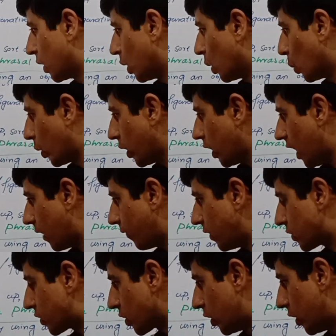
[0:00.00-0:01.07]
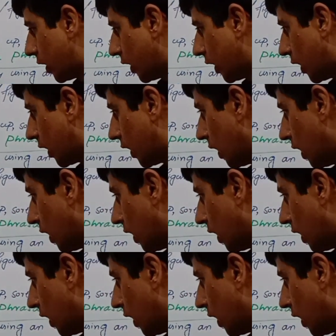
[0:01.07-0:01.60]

we have inserted